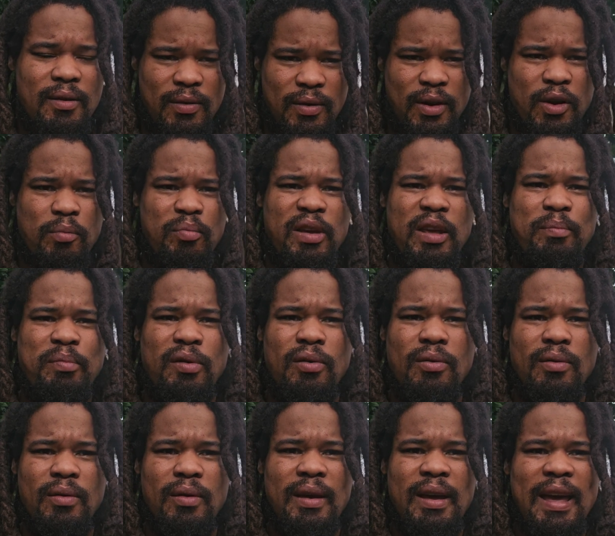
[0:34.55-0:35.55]
their people
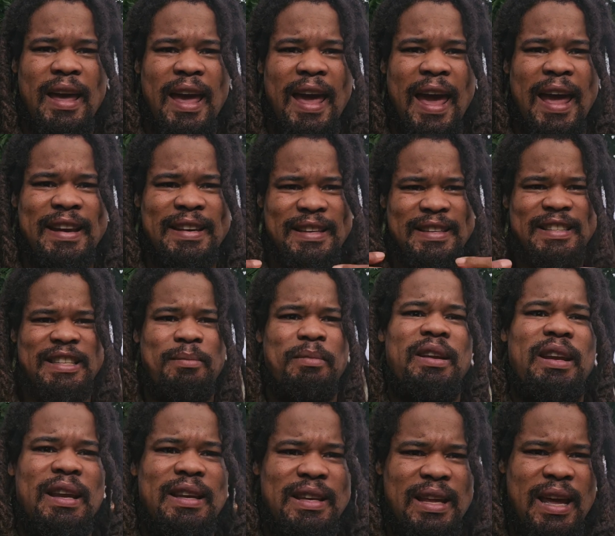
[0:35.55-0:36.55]
and
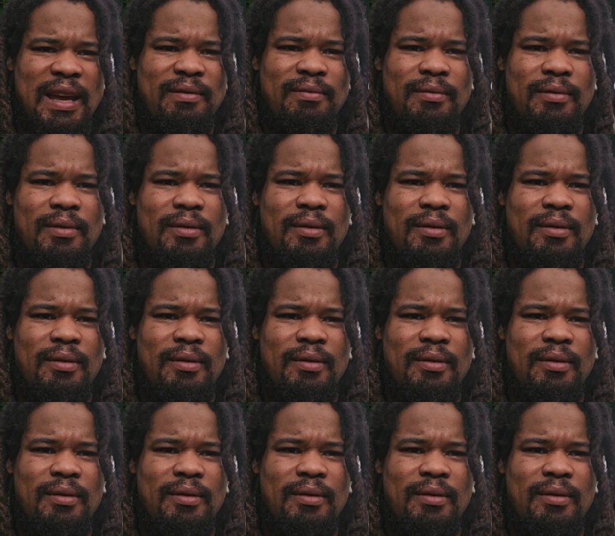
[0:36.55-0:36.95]
disseminate that